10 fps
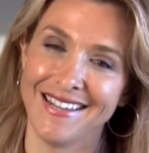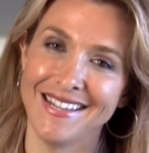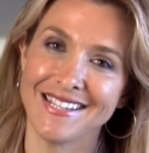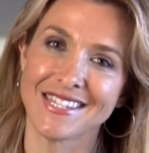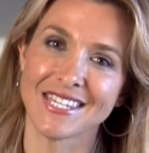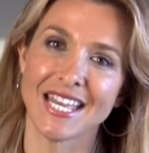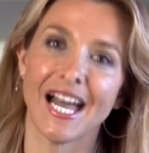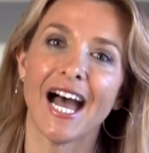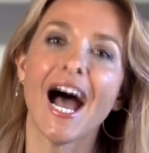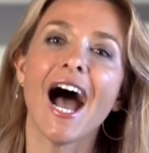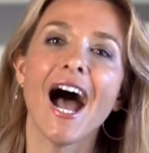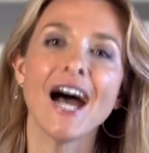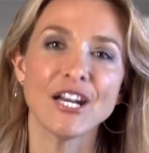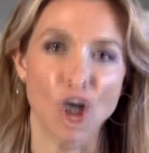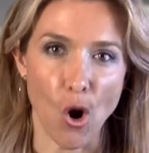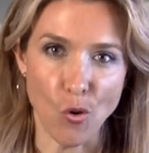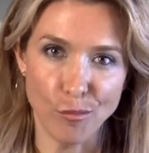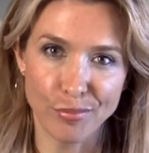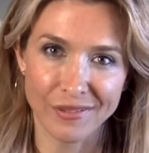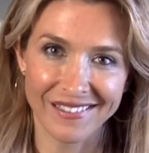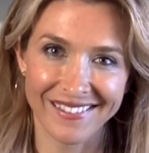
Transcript: It's a rope.